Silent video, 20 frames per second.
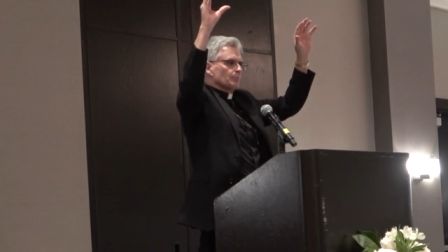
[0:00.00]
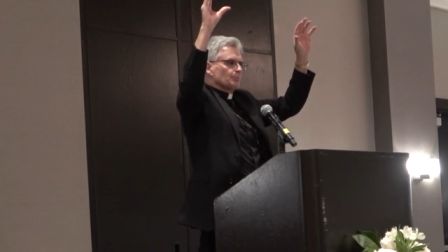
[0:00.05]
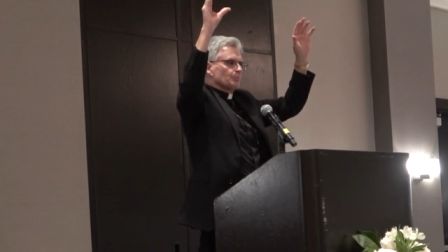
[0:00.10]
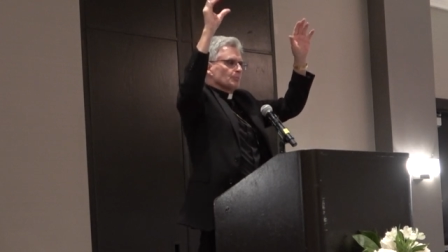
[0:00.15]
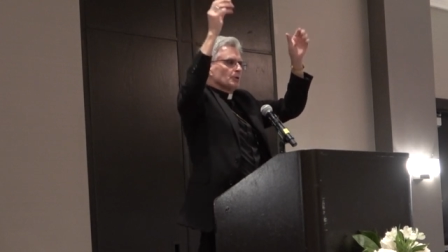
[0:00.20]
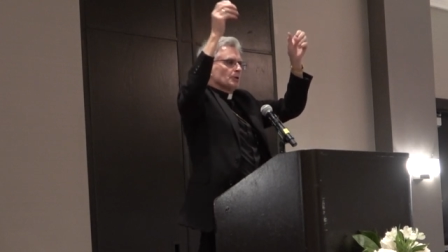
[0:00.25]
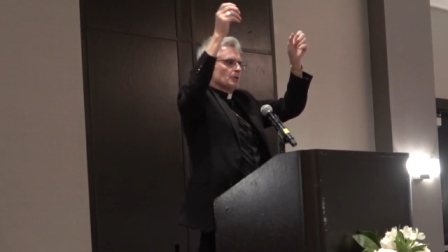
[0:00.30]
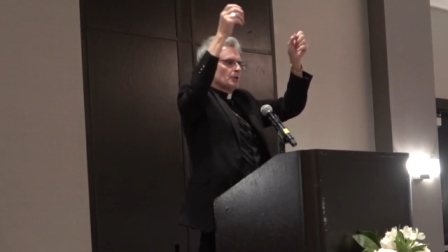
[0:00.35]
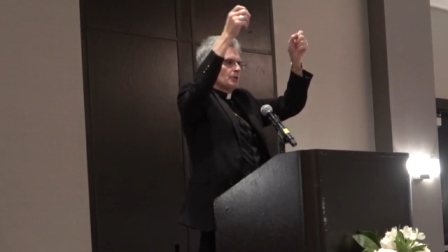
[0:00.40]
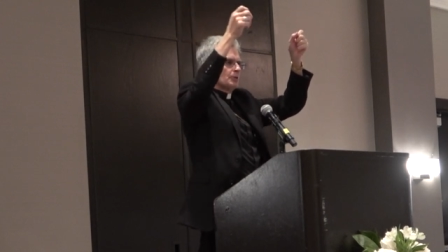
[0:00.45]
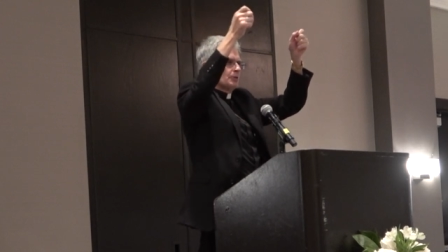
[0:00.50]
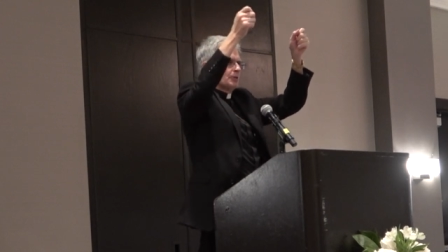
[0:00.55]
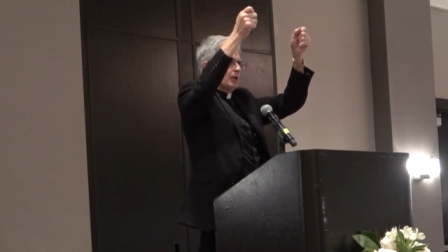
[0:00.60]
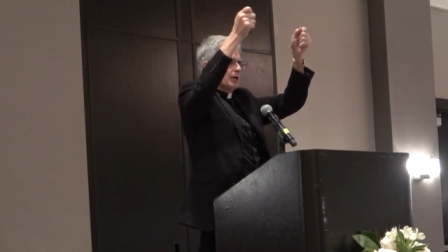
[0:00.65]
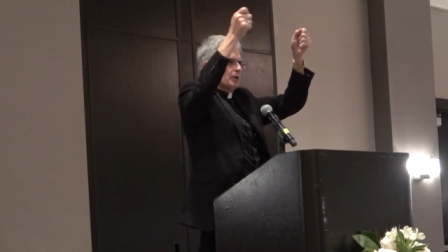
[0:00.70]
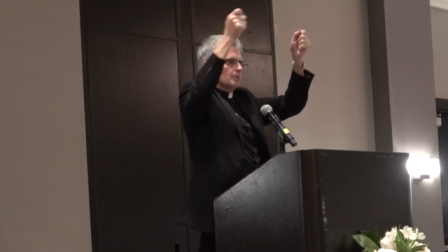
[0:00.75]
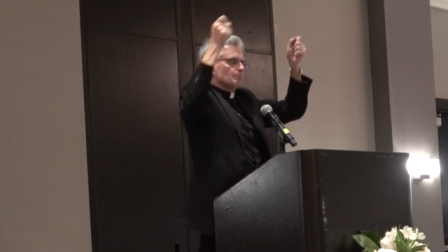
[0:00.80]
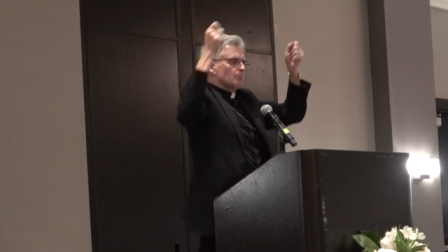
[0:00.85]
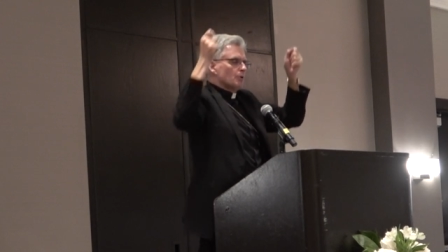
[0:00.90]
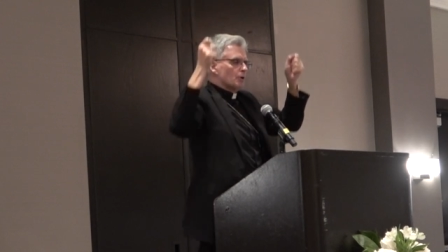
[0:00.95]

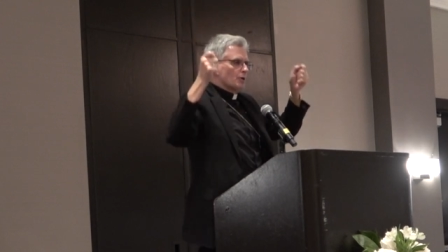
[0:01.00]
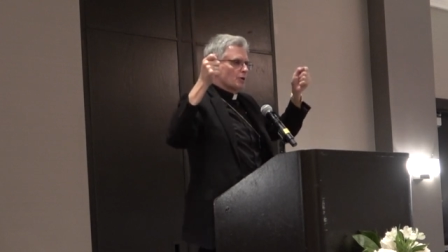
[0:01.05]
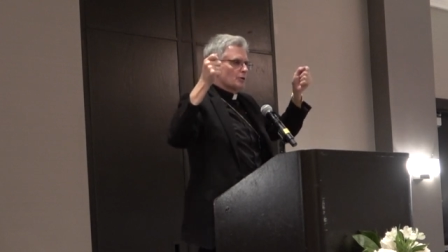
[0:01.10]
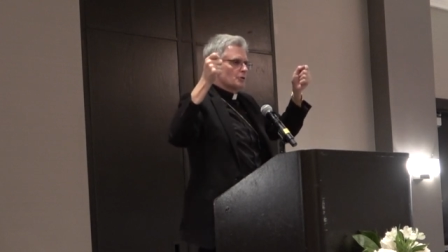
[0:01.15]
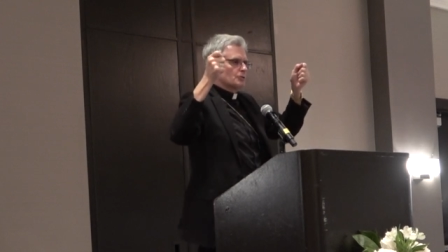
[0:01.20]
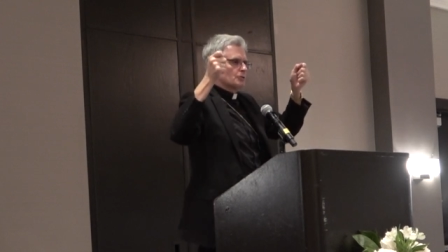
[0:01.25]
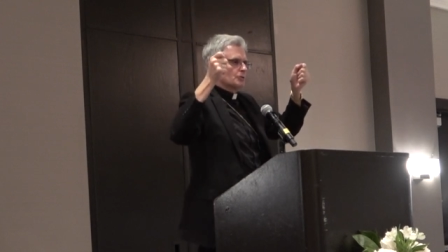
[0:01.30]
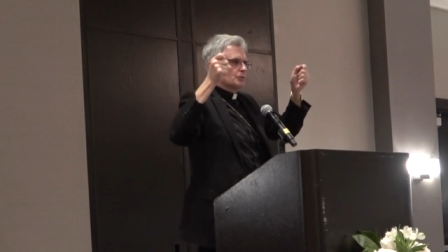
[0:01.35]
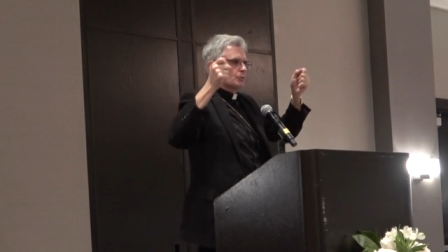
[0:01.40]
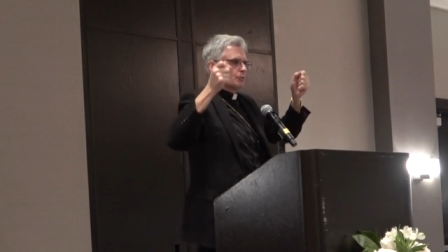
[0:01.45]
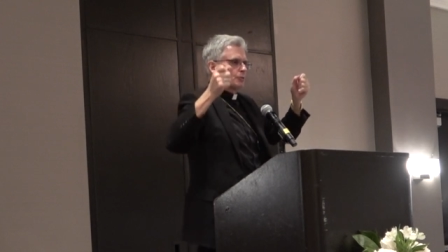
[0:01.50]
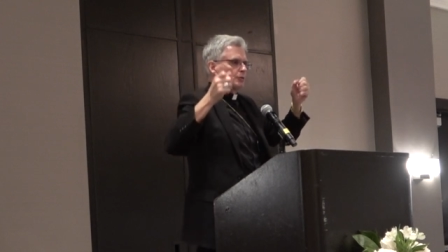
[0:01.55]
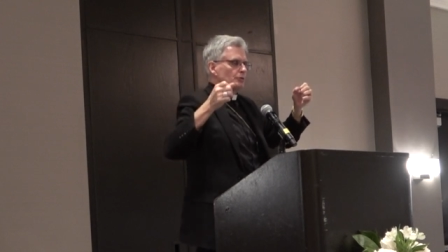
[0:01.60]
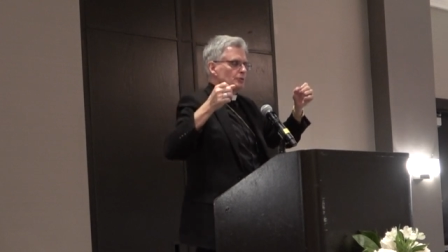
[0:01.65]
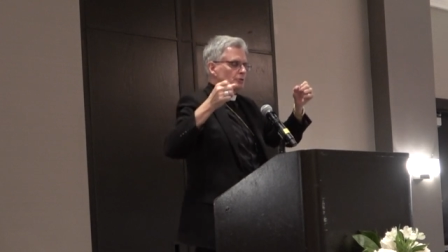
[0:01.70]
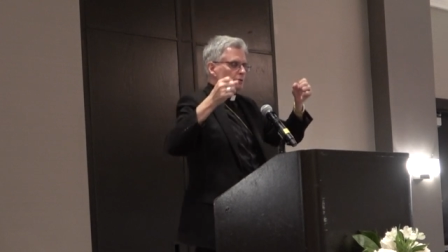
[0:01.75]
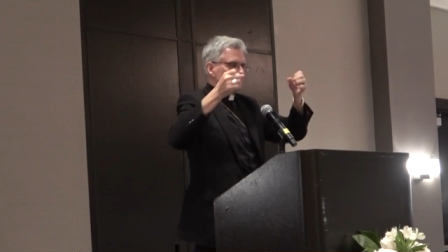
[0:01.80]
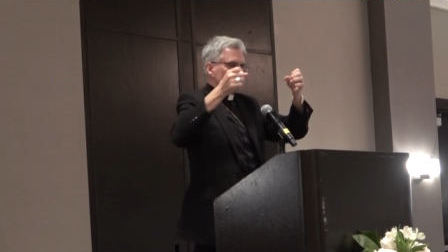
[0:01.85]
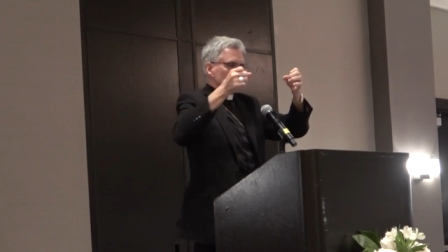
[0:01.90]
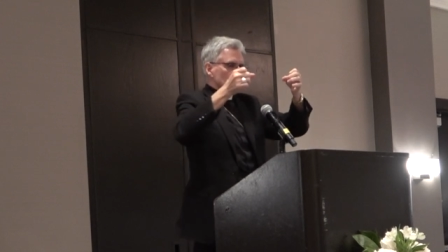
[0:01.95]
They had bars on the window,